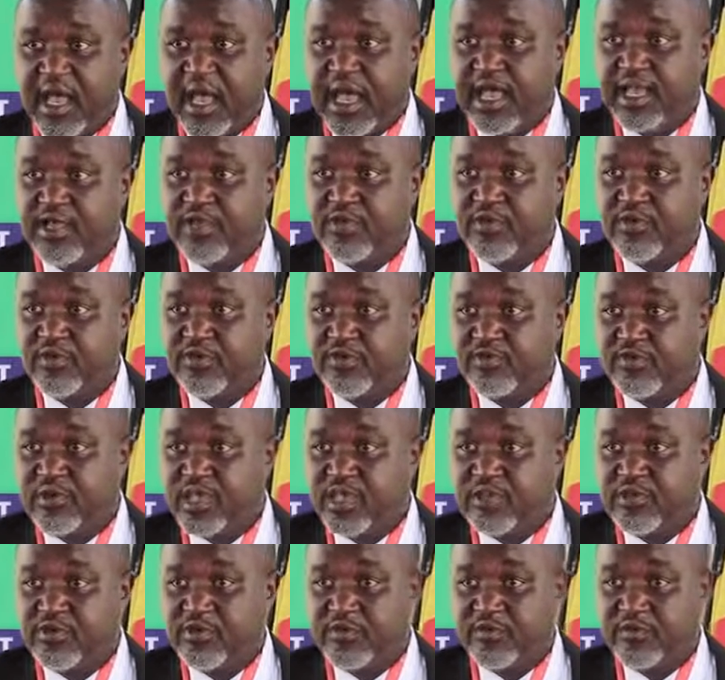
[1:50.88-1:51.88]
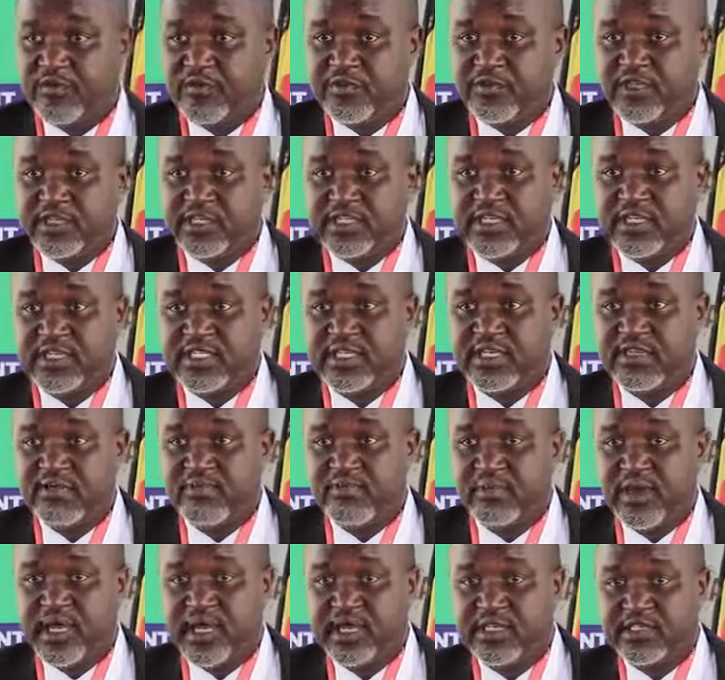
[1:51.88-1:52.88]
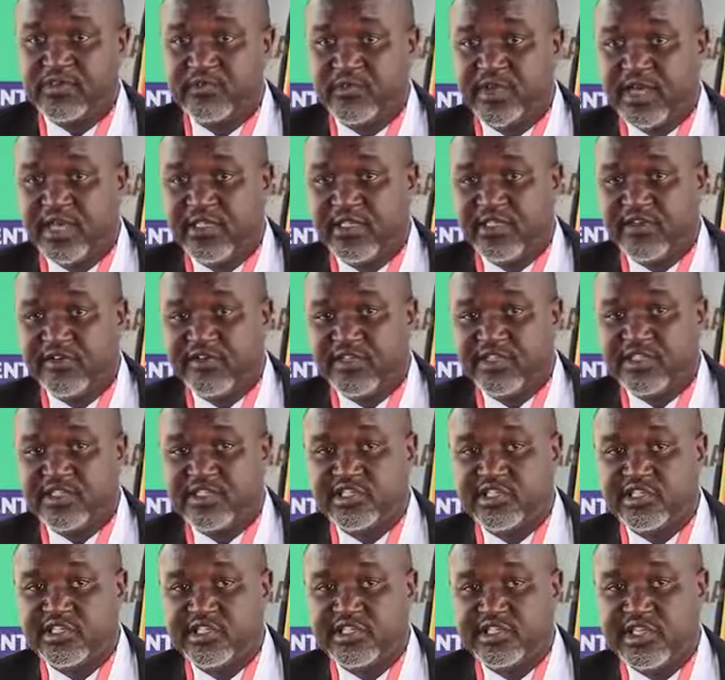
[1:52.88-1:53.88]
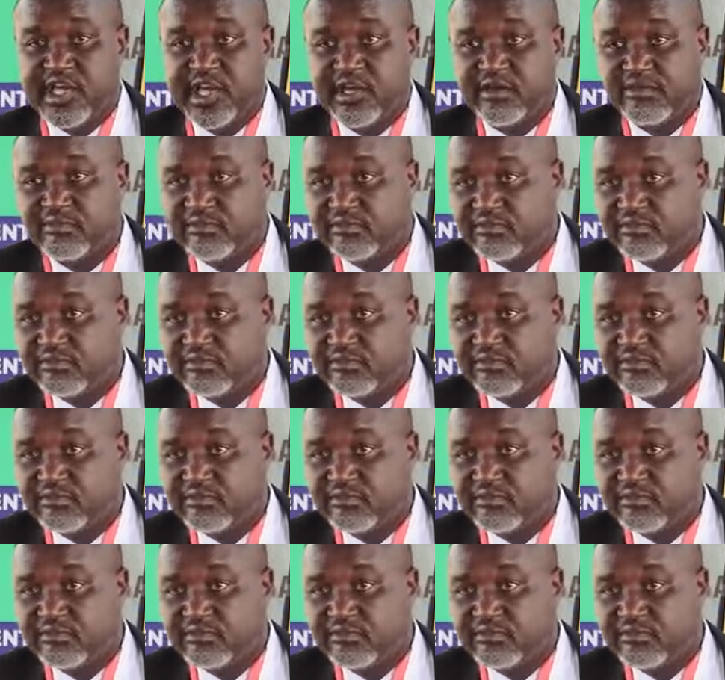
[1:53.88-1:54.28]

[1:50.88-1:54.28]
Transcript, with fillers: I know many of you sit in bars where there is shisha.